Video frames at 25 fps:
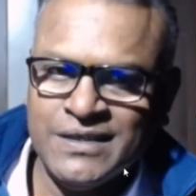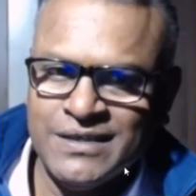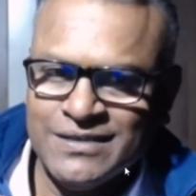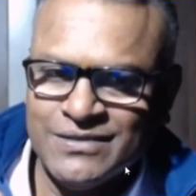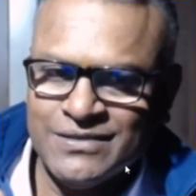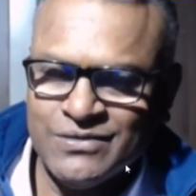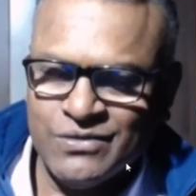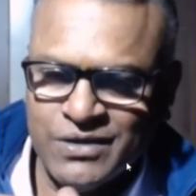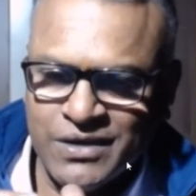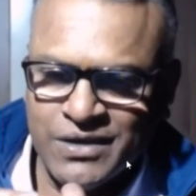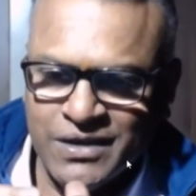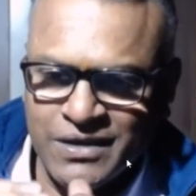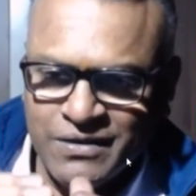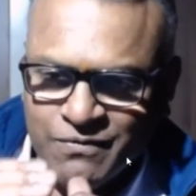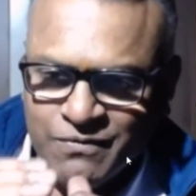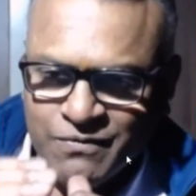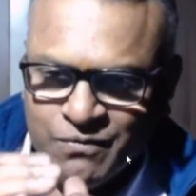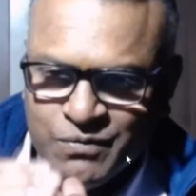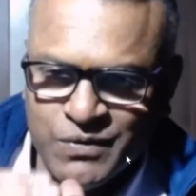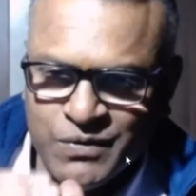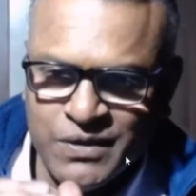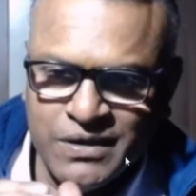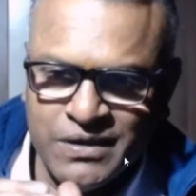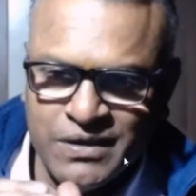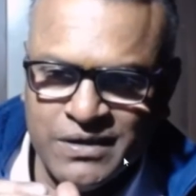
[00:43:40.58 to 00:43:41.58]
So
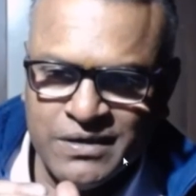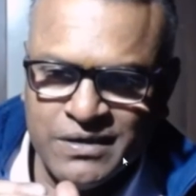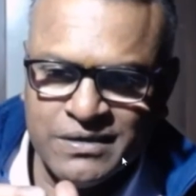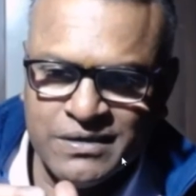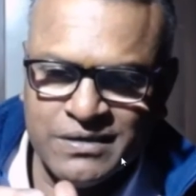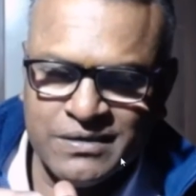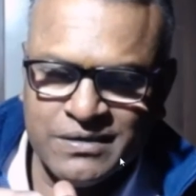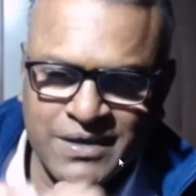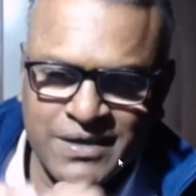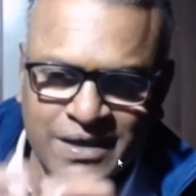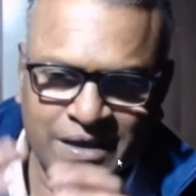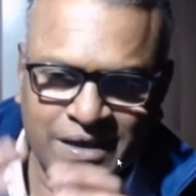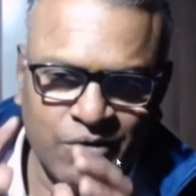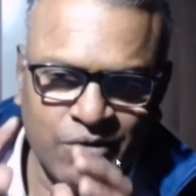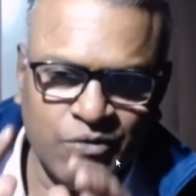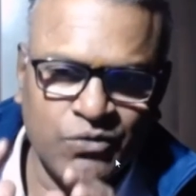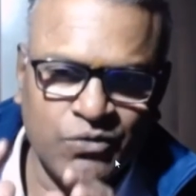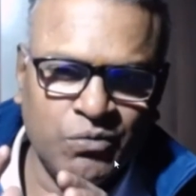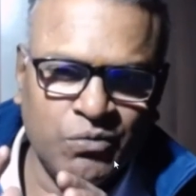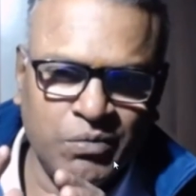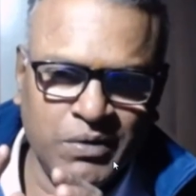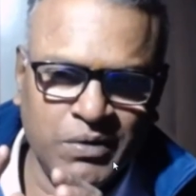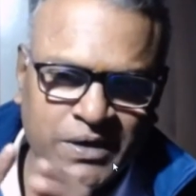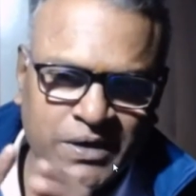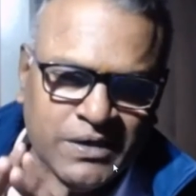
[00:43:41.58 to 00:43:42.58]
if we think
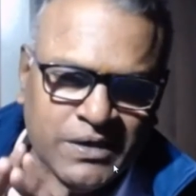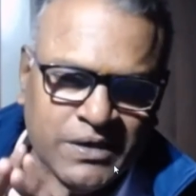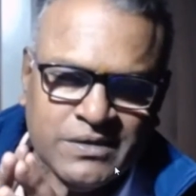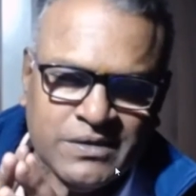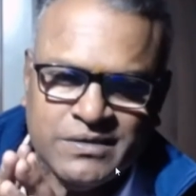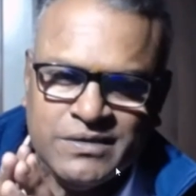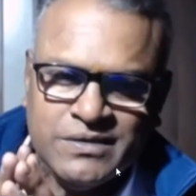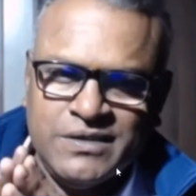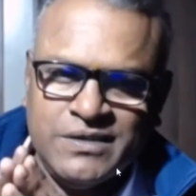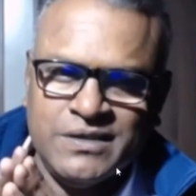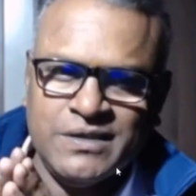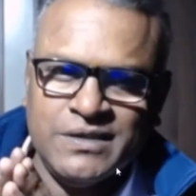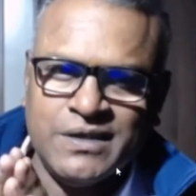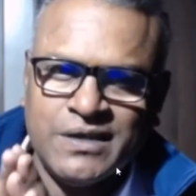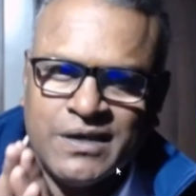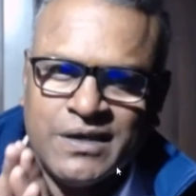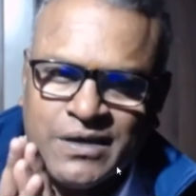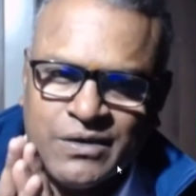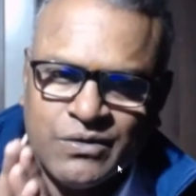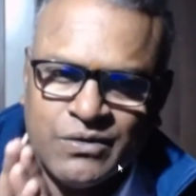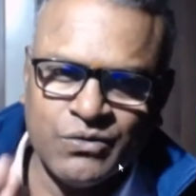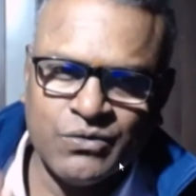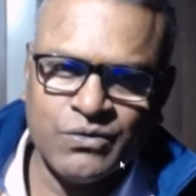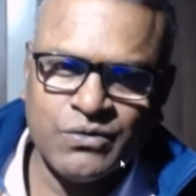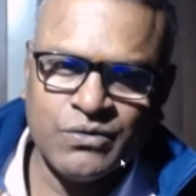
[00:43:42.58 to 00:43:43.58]
over it
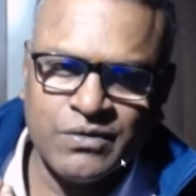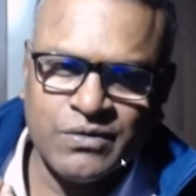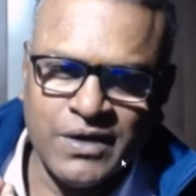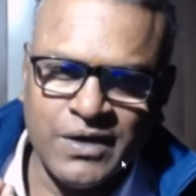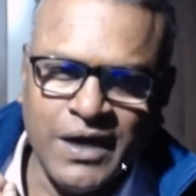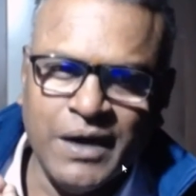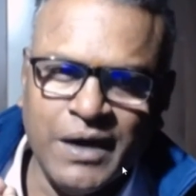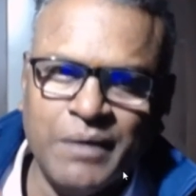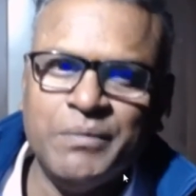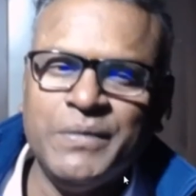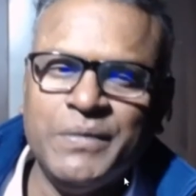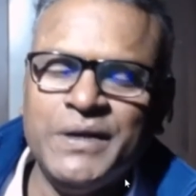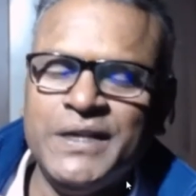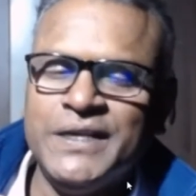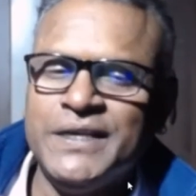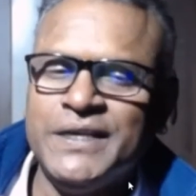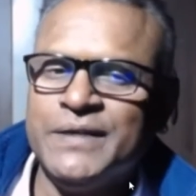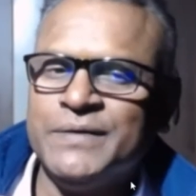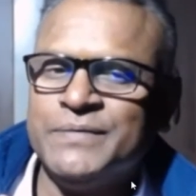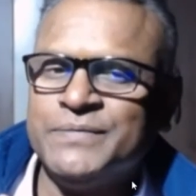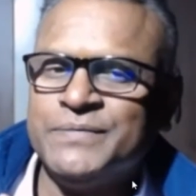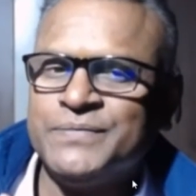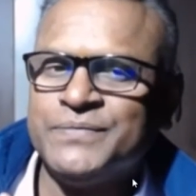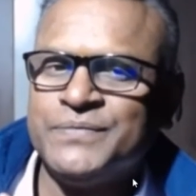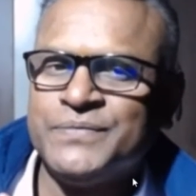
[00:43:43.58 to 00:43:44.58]
calmly,
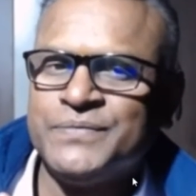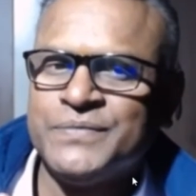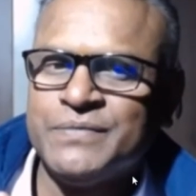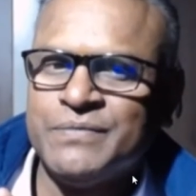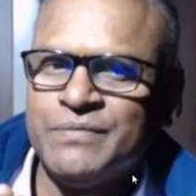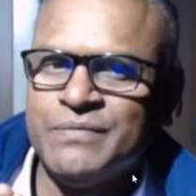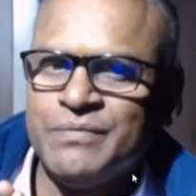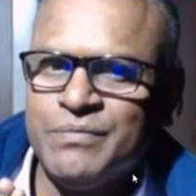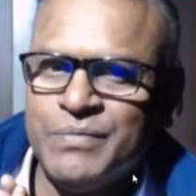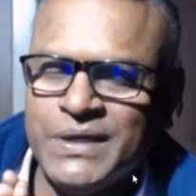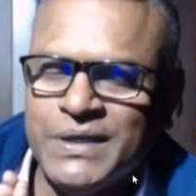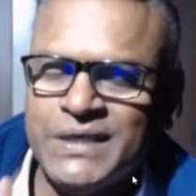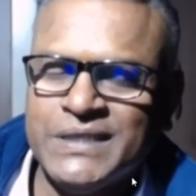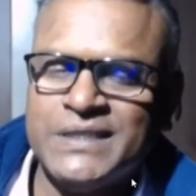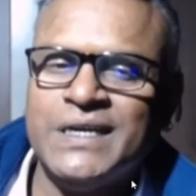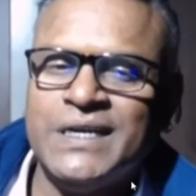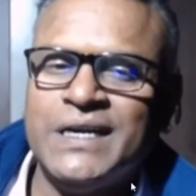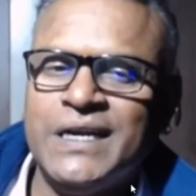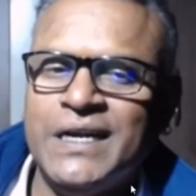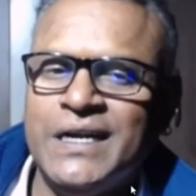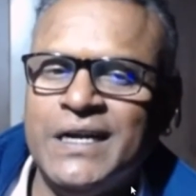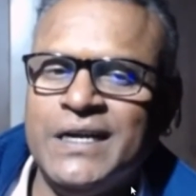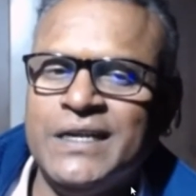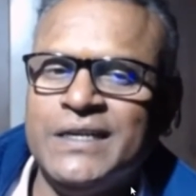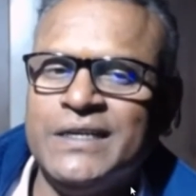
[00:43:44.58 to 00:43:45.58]

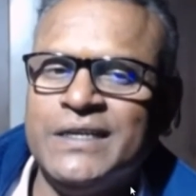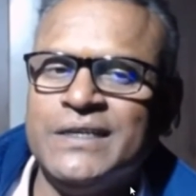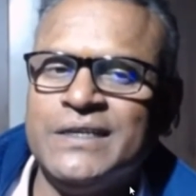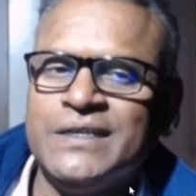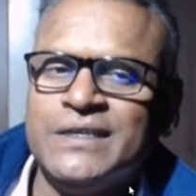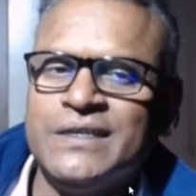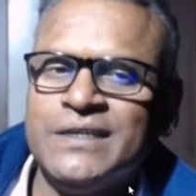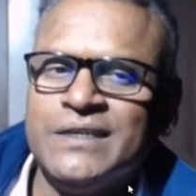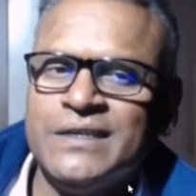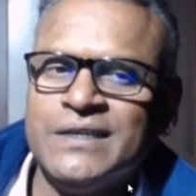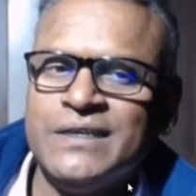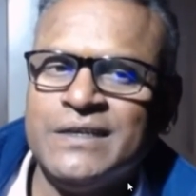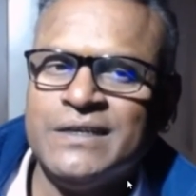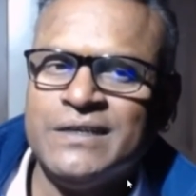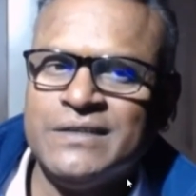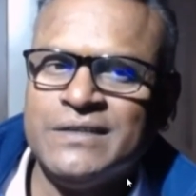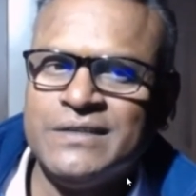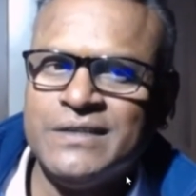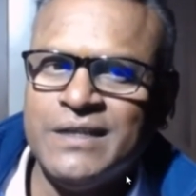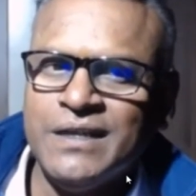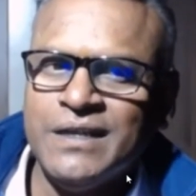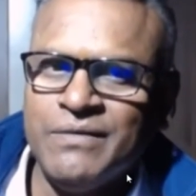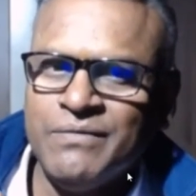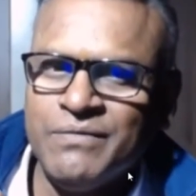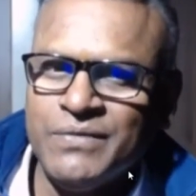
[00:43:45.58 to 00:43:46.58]
patiently,
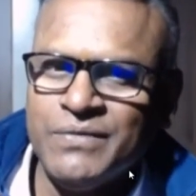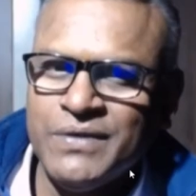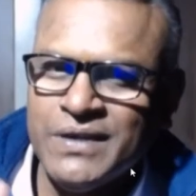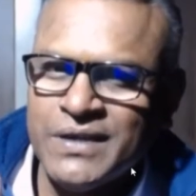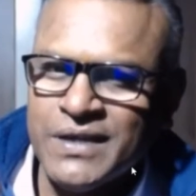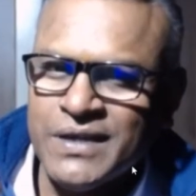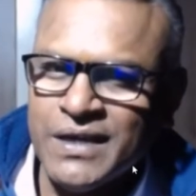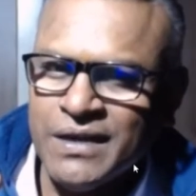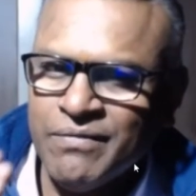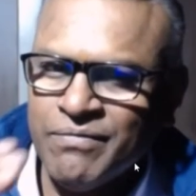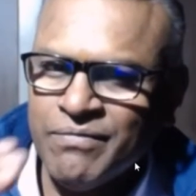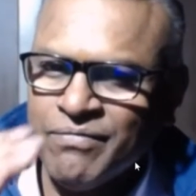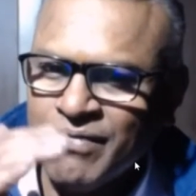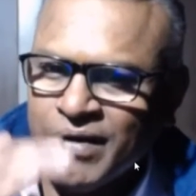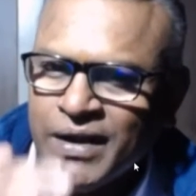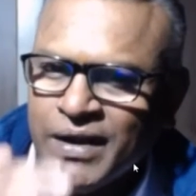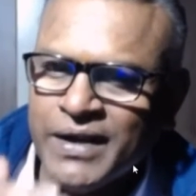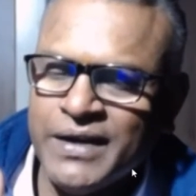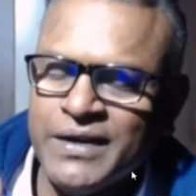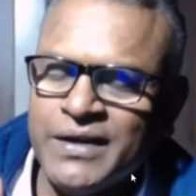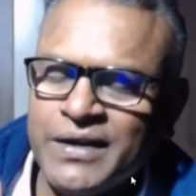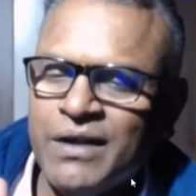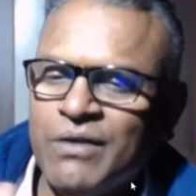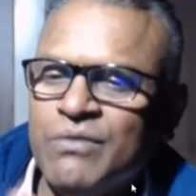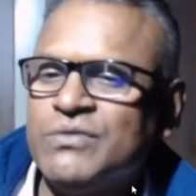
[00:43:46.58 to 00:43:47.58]
then we can
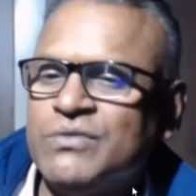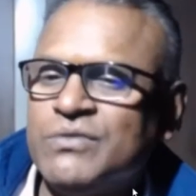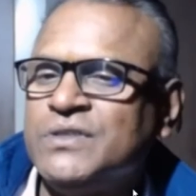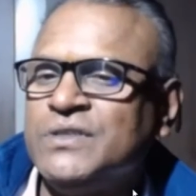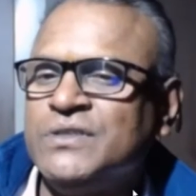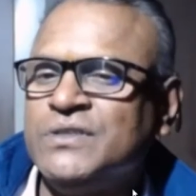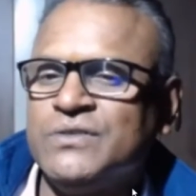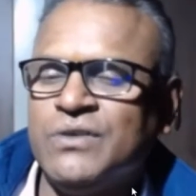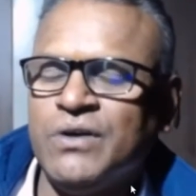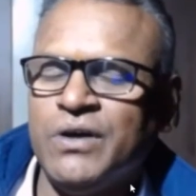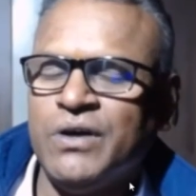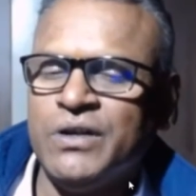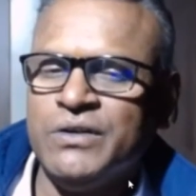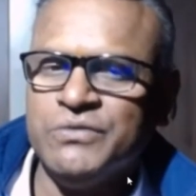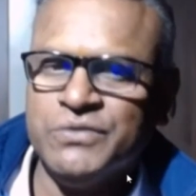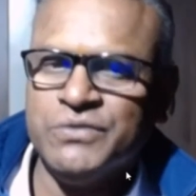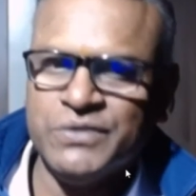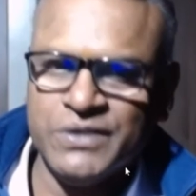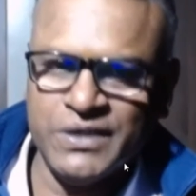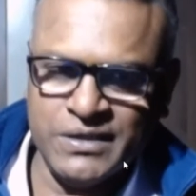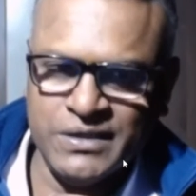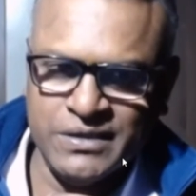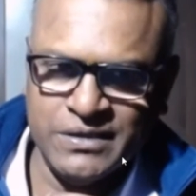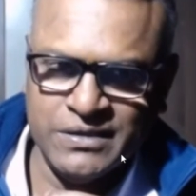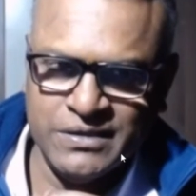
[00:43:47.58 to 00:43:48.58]
find out the
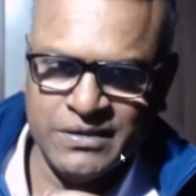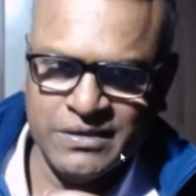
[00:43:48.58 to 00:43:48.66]
solution.